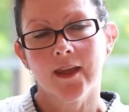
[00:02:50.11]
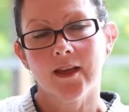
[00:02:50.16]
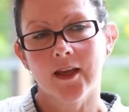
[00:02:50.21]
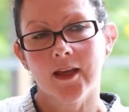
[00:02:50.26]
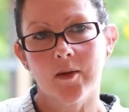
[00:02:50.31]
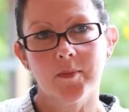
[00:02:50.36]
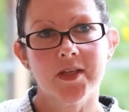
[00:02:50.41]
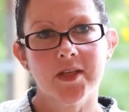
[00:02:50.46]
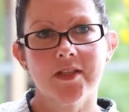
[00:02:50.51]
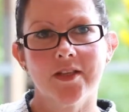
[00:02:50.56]

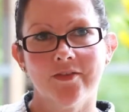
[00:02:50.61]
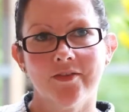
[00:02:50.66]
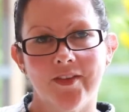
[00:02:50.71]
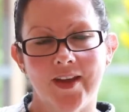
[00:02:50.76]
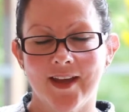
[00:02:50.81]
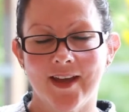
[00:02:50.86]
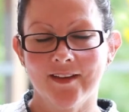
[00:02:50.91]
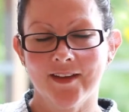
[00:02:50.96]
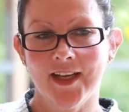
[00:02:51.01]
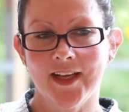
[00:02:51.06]
Coming to
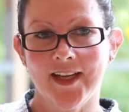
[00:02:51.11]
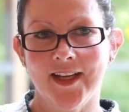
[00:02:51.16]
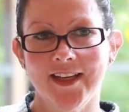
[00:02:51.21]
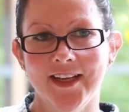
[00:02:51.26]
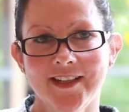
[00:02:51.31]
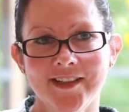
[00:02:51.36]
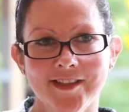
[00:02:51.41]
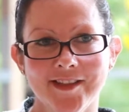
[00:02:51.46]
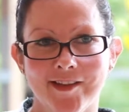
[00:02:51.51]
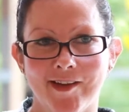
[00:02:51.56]

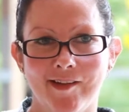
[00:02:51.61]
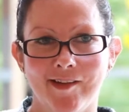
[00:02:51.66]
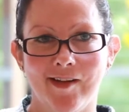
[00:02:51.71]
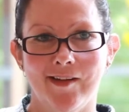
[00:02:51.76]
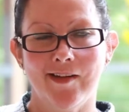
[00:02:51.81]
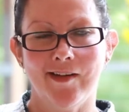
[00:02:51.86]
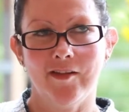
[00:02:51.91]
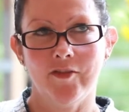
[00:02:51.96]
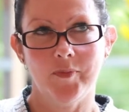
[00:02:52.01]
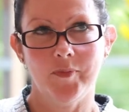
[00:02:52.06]
Fountainhead,
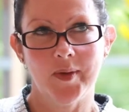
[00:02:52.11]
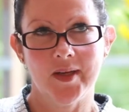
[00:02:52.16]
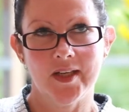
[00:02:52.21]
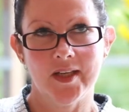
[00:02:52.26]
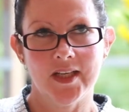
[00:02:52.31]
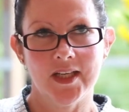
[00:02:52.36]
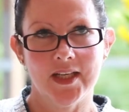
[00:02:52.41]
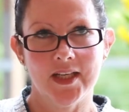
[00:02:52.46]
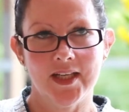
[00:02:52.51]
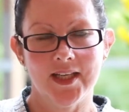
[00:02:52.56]
I've
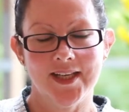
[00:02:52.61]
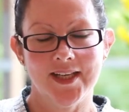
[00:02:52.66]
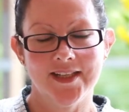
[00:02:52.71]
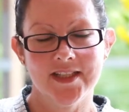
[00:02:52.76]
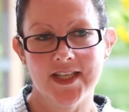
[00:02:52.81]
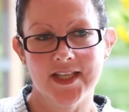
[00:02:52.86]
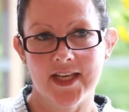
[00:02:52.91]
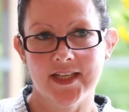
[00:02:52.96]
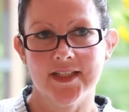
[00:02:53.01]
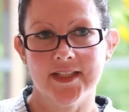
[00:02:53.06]
been here
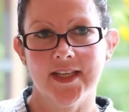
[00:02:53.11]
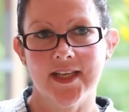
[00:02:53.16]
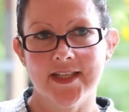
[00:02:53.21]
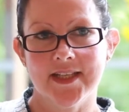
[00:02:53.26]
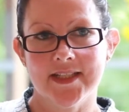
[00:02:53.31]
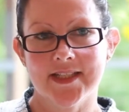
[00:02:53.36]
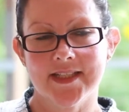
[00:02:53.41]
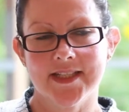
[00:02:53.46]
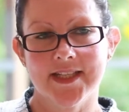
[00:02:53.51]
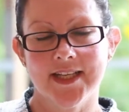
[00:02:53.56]
10
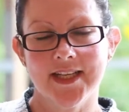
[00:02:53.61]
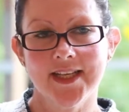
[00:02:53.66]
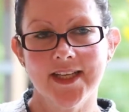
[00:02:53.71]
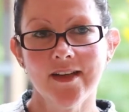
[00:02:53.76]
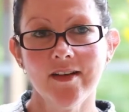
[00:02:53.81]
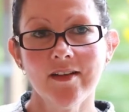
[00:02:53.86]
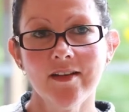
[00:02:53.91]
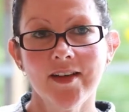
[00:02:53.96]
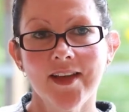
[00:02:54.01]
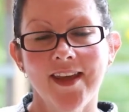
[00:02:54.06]
days
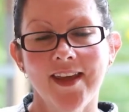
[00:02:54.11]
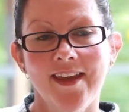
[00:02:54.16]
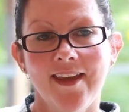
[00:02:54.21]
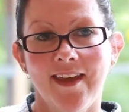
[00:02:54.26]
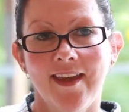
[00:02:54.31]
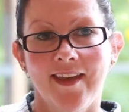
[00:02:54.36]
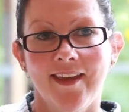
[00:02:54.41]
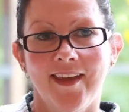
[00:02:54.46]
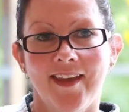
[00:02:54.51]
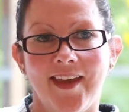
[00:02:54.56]
now,
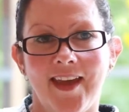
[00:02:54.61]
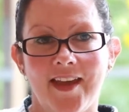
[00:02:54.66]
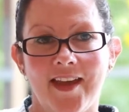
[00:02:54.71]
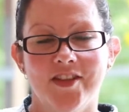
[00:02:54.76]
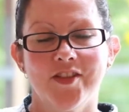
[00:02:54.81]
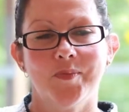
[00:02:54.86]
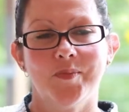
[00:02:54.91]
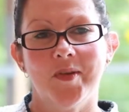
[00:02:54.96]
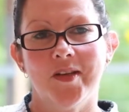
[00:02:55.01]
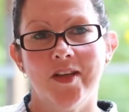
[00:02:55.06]

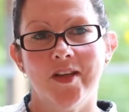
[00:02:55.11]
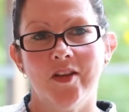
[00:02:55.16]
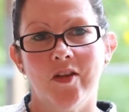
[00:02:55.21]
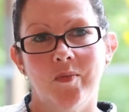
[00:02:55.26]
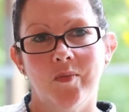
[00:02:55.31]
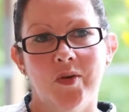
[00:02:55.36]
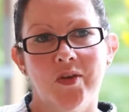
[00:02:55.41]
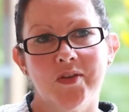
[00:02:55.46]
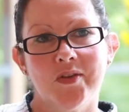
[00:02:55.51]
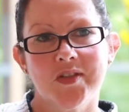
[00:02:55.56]
has been the
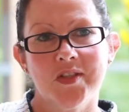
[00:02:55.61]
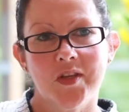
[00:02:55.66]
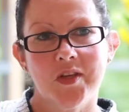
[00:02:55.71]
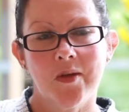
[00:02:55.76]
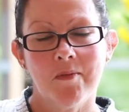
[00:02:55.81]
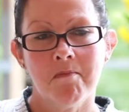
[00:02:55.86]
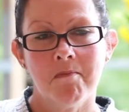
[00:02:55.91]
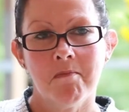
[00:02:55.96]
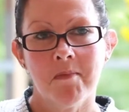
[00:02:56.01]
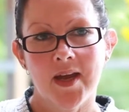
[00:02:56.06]
most
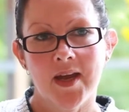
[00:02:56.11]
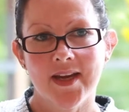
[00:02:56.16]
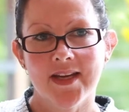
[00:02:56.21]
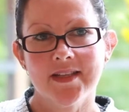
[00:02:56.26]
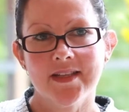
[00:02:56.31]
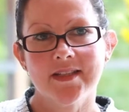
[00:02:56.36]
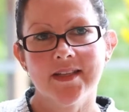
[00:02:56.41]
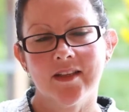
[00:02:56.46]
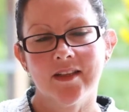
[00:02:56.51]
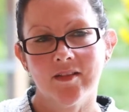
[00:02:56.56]

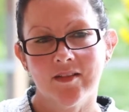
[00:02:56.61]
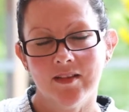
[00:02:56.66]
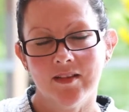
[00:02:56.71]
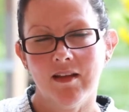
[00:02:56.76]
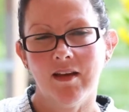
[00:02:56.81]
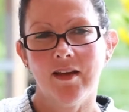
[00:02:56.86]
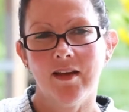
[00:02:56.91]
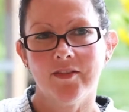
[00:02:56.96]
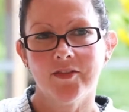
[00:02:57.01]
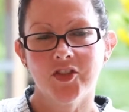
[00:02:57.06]
amazing,
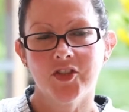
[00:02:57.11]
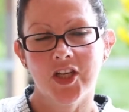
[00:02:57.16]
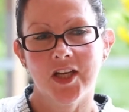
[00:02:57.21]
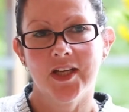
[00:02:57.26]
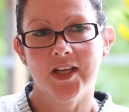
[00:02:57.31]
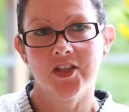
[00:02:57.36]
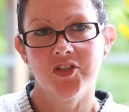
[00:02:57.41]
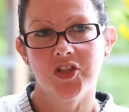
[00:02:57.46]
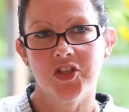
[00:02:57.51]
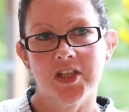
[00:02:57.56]

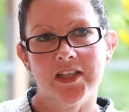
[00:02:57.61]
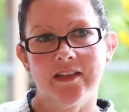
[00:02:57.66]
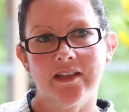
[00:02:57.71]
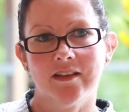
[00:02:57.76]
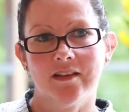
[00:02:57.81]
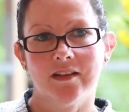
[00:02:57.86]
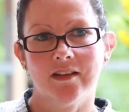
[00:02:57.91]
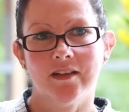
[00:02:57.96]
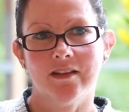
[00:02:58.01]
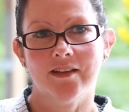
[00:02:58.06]

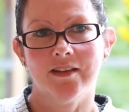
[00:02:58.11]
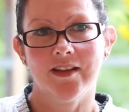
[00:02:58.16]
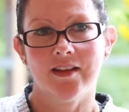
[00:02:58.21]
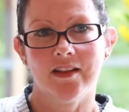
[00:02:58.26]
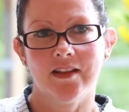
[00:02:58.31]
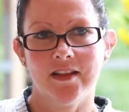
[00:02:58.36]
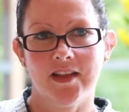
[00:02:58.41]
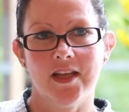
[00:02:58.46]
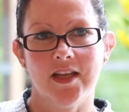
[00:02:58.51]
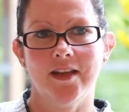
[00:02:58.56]
life-changing
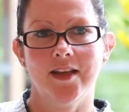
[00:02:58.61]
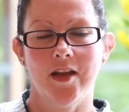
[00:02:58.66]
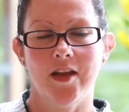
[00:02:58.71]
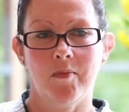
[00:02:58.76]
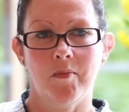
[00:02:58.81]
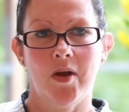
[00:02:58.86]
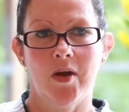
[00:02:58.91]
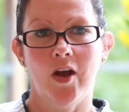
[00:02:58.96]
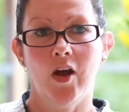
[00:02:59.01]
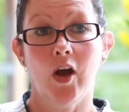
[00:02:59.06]
thing
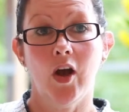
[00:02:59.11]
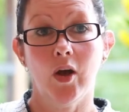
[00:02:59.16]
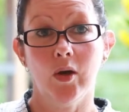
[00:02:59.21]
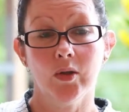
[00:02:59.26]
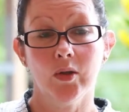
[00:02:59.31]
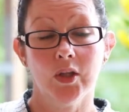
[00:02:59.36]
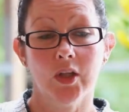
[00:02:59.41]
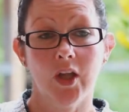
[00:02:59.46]
in my whole